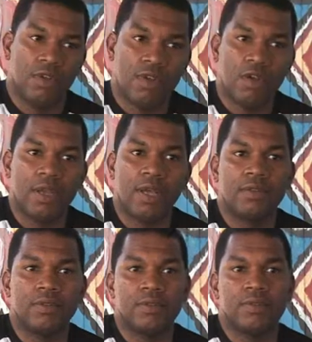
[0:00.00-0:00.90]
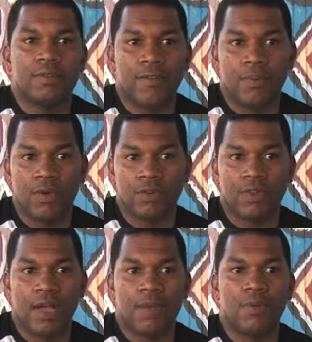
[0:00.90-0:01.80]
gone out and spoken
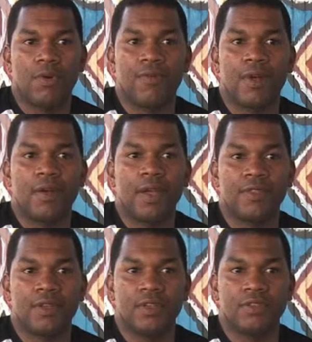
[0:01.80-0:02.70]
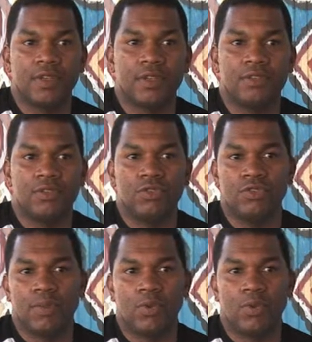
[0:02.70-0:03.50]
to high profile athletes, I guess used my